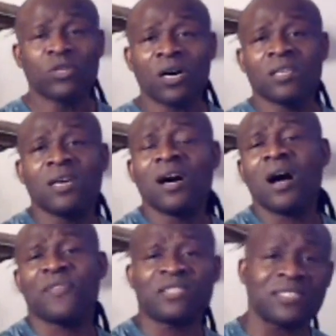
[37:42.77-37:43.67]
on the other
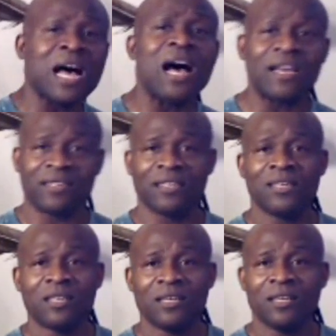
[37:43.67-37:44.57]
side
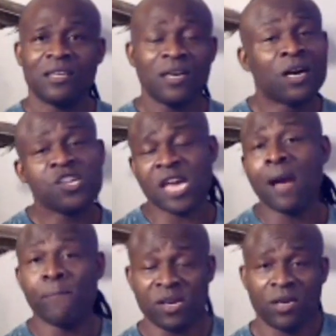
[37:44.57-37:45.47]
a
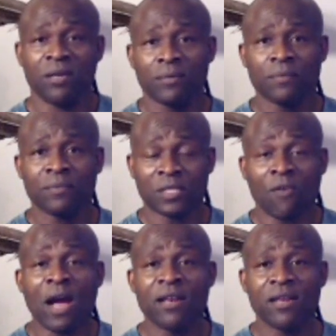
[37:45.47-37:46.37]
champion. All right?